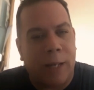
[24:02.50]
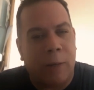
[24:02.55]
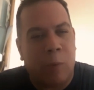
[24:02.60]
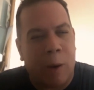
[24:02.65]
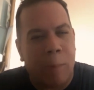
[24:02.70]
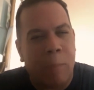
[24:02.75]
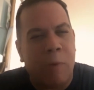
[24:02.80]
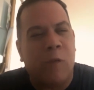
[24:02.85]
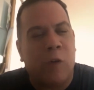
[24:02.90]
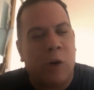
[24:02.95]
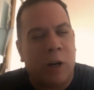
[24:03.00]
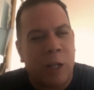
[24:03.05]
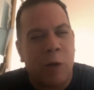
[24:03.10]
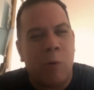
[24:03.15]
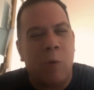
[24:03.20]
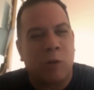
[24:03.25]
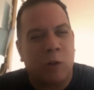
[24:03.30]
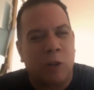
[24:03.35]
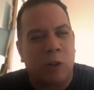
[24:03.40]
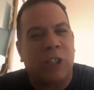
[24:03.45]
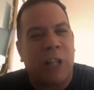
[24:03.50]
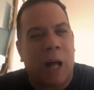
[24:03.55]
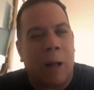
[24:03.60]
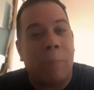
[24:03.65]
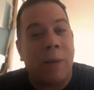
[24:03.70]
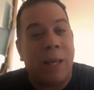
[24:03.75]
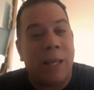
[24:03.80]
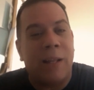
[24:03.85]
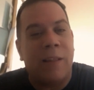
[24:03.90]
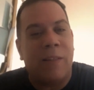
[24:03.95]
right before the thing was gonna stop
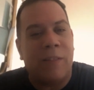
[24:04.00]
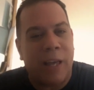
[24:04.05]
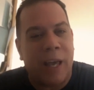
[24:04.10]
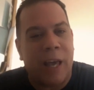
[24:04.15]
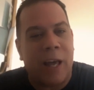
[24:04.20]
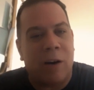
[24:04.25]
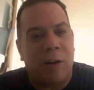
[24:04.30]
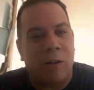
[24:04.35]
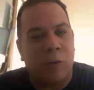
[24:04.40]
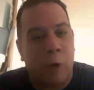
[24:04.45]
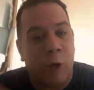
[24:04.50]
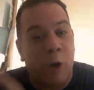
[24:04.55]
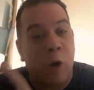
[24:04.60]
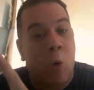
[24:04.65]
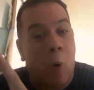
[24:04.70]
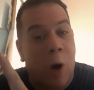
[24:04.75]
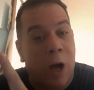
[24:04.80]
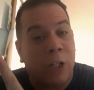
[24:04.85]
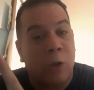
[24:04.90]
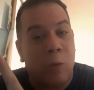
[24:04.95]
being in theaters. We can go watch them